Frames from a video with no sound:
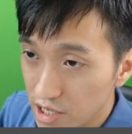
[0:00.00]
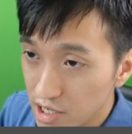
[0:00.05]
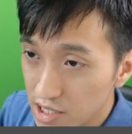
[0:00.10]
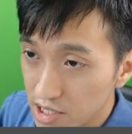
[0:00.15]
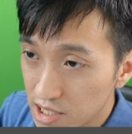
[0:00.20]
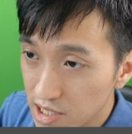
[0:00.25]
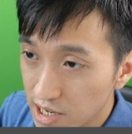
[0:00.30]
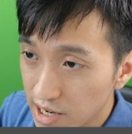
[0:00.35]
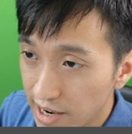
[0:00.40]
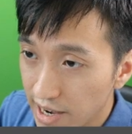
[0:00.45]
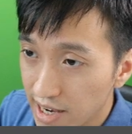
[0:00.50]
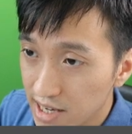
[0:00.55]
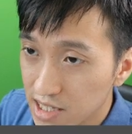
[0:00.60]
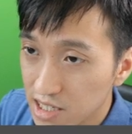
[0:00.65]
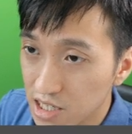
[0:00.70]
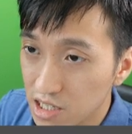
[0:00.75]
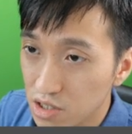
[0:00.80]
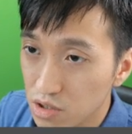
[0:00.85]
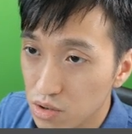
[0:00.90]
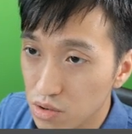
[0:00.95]
easier
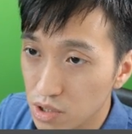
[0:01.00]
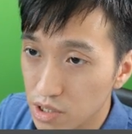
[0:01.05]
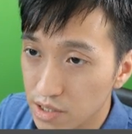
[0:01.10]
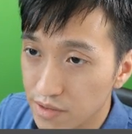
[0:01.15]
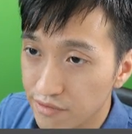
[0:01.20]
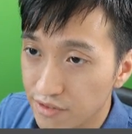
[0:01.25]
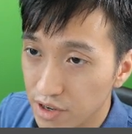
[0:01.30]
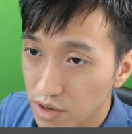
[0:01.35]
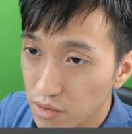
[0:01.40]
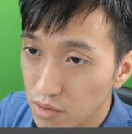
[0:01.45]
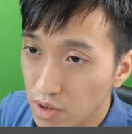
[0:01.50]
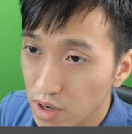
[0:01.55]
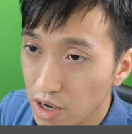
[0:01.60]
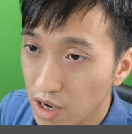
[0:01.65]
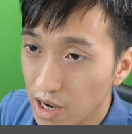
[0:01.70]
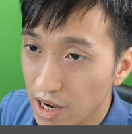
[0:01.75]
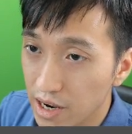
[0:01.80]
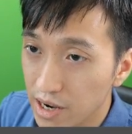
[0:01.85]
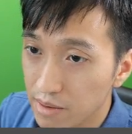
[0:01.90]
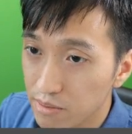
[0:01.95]
access to this field,
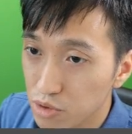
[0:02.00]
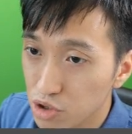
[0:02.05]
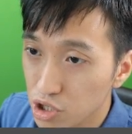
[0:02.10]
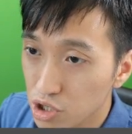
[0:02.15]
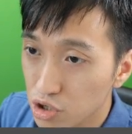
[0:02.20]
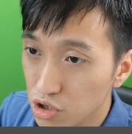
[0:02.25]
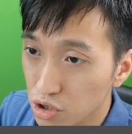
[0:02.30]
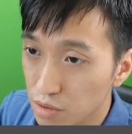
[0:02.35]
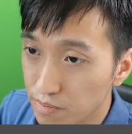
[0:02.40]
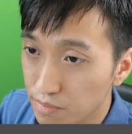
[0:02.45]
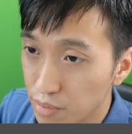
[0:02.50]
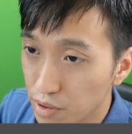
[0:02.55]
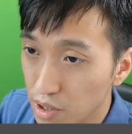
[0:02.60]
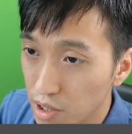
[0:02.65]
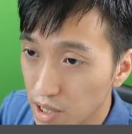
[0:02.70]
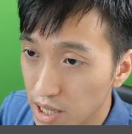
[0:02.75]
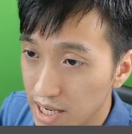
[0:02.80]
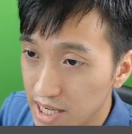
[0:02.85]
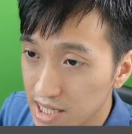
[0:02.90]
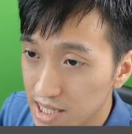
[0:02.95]
I am just going to
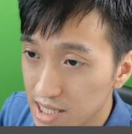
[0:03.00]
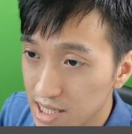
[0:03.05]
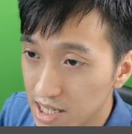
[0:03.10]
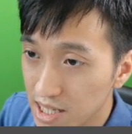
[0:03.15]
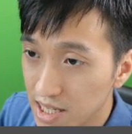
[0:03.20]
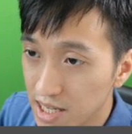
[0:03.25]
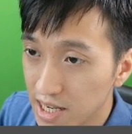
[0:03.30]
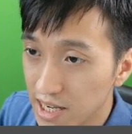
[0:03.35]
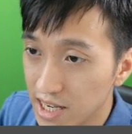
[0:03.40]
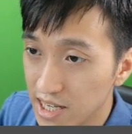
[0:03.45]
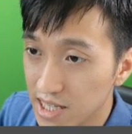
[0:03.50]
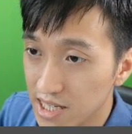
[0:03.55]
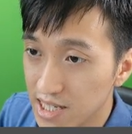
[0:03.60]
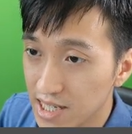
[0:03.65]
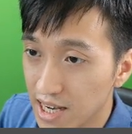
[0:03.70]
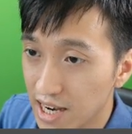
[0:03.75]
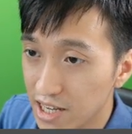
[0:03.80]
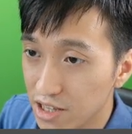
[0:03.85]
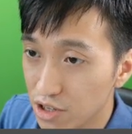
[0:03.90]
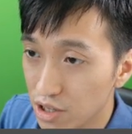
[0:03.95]
place it
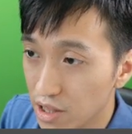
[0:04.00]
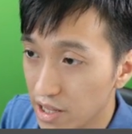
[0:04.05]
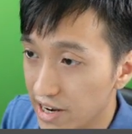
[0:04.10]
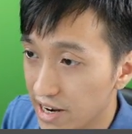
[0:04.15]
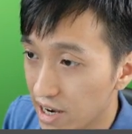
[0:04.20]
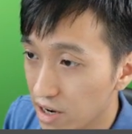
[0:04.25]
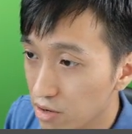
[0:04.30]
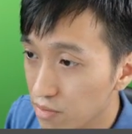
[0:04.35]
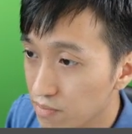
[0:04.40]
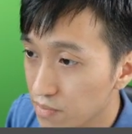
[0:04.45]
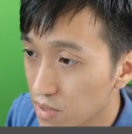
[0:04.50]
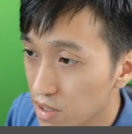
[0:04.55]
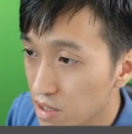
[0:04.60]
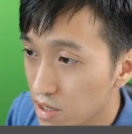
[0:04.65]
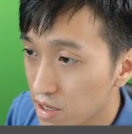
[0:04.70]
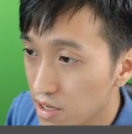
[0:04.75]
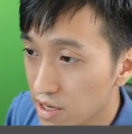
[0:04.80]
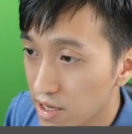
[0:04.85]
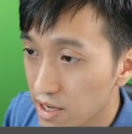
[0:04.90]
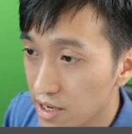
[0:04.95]
inside the layout.
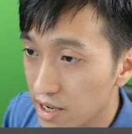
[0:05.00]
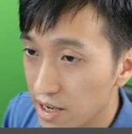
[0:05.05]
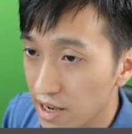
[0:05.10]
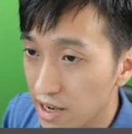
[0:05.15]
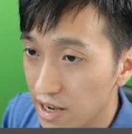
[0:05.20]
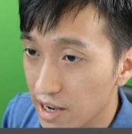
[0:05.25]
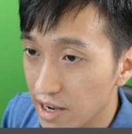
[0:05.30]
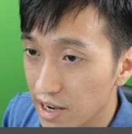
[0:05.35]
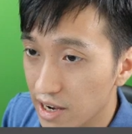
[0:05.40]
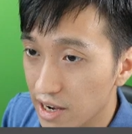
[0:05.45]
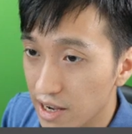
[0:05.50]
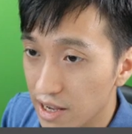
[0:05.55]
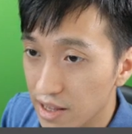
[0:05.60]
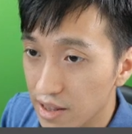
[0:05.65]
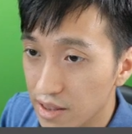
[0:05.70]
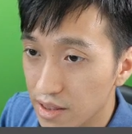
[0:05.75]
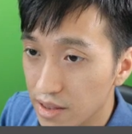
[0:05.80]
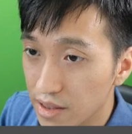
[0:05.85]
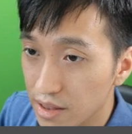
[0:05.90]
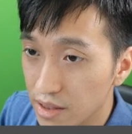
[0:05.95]

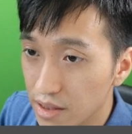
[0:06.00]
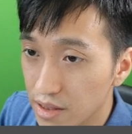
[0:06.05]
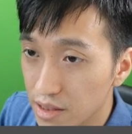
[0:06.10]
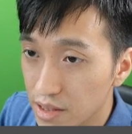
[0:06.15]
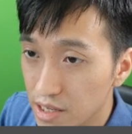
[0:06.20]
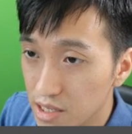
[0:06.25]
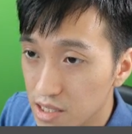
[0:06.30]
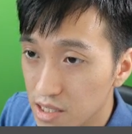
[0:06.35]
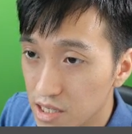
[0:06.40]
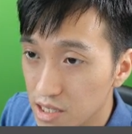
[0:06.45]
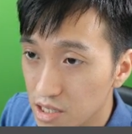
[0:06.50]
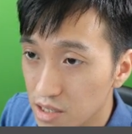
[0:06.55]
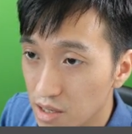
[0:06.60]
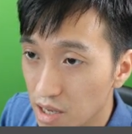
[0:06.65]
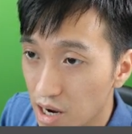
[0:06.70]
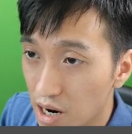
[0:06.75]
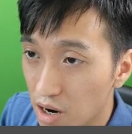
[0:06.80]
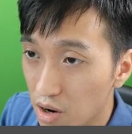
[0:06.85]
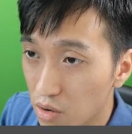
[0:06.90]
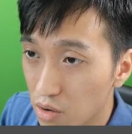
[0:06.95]
And this is
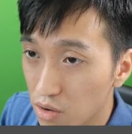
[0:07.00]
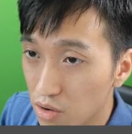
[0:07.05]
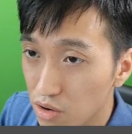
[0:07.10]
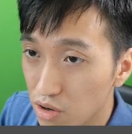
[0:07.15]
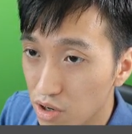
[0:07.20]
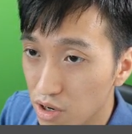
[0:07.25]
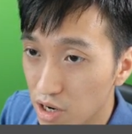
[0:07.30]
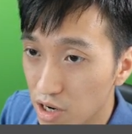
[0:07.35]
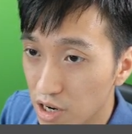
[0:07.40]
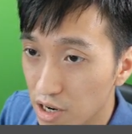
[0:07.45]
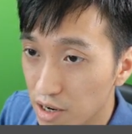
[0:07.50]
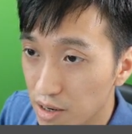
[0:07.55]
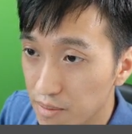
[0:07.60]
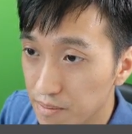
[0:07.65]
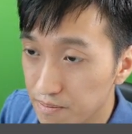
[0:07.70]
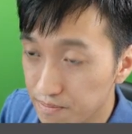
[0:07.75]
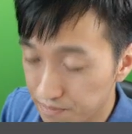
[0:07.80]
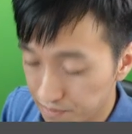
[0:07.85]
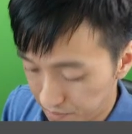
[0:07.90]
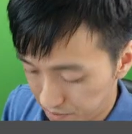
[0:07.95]
our,
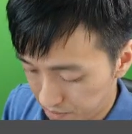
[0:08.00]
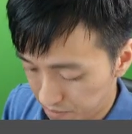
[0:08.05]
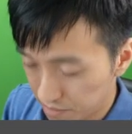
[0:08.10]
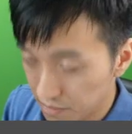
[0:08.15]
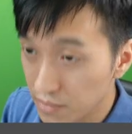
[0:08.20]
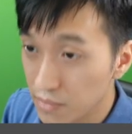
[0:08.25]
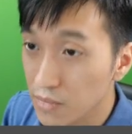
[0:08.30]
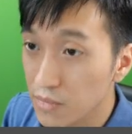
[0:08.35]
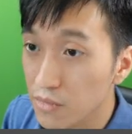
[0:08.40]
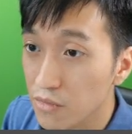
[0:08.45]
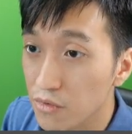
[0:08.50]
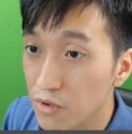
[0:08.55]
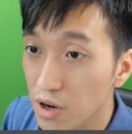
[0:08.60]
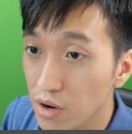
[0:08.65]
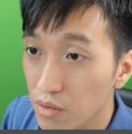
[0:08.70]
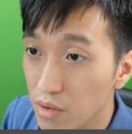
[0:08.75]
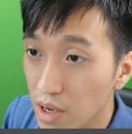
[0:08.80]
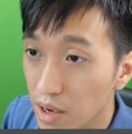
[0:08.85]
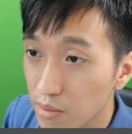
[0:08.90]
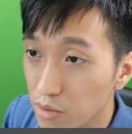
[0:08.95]

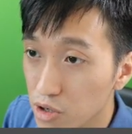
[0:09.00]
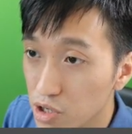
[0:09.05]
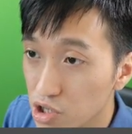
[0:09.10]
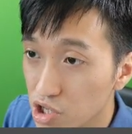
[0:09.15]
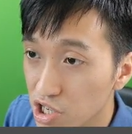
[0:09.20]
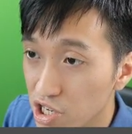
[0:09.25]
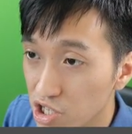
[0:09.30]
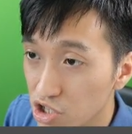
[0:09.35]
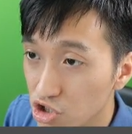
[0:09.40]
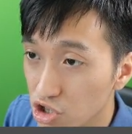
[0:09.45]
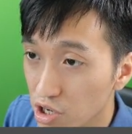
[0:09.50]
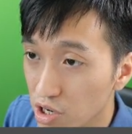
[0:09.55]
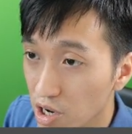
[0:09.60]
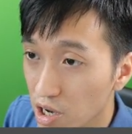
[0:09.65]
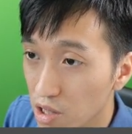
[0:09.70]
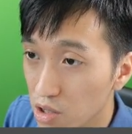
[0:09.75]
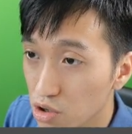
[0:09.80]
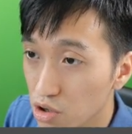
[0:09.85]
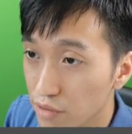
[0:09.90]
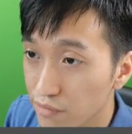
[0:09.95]
well, I'm going to change the
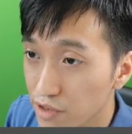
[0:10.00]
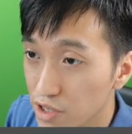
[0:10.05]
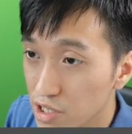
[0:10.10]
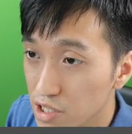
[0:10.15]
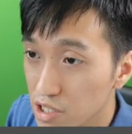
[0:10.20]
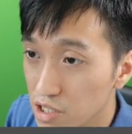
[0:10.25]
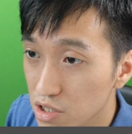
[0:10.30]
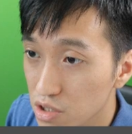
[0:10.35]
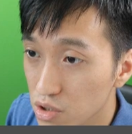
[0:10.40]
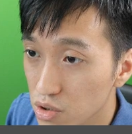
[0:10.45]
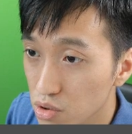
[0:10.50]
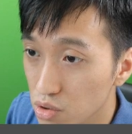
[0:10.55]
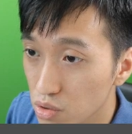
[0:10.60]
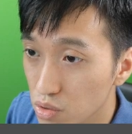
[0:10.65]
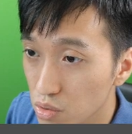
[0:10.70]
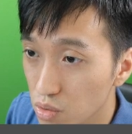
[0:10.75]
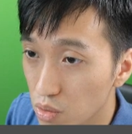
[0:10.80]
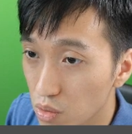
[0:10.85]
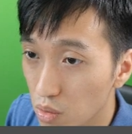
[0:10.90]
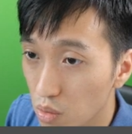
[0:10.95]
color of this
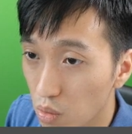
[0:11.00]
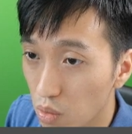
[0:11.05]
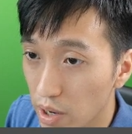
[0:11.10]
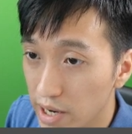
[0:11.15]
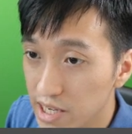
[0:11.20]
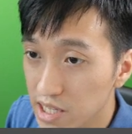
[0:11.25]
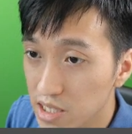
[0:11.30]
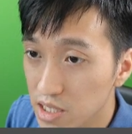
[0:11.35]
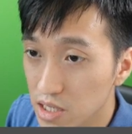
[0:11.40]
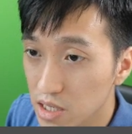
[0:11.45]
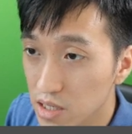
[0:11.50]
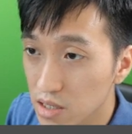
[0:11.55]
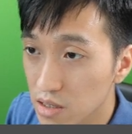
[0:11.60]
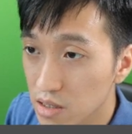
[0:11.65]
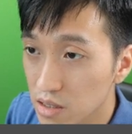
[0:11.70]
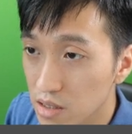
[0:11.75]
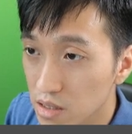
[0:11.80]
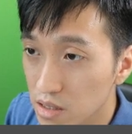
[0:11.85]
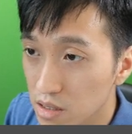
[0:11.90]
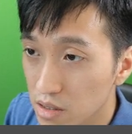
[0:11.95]
to white.
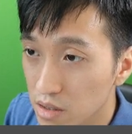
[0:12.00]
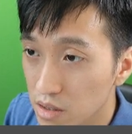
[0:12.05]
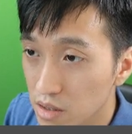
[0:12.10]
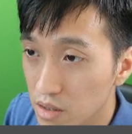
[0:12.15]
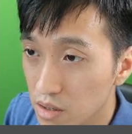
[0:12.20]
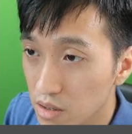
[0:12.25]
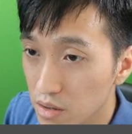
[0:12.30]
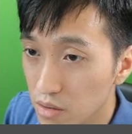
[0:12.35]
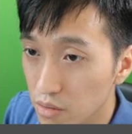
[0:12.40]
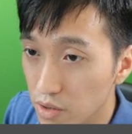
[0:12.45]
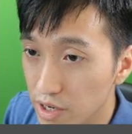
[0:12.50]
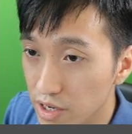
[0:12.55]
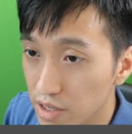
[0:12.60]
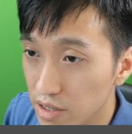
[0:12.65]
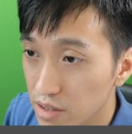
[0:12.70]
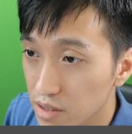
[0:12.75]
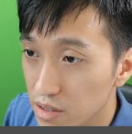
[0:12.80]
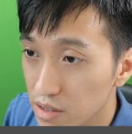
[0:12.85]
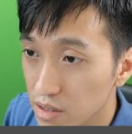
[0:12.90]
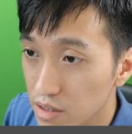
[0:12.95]

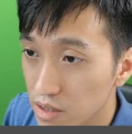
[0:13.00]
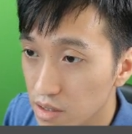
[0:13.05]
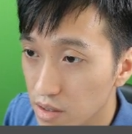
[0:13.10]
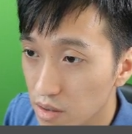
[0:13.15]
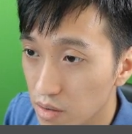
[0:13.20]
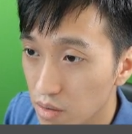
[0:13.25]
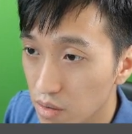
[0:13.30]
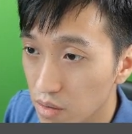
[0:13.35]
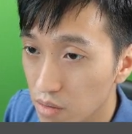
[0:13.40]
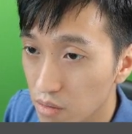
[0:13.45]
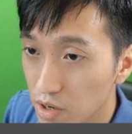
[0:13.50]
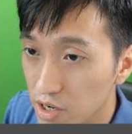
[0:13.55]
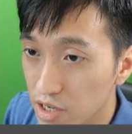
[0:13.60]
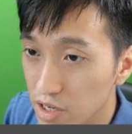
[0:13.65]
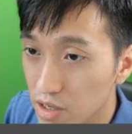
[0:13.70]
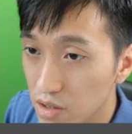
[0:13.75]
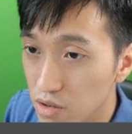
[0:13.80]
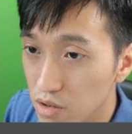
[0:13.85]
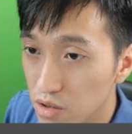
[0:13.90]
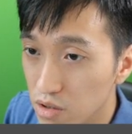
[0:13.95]
Wait, white
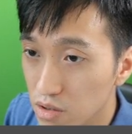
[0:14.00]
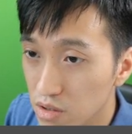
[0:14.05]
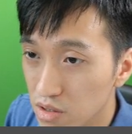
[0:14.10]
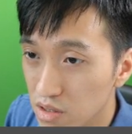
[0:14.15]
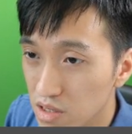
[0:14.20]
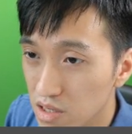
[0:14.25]
color?